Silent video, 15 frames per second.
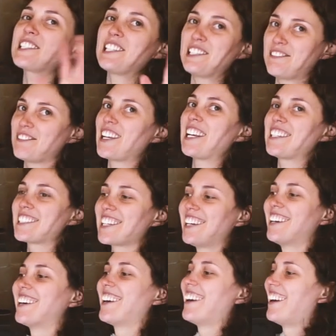event.
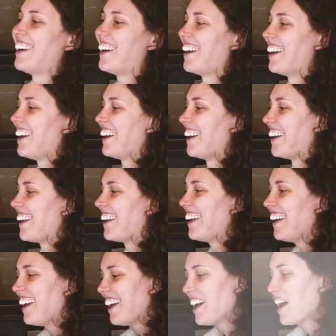I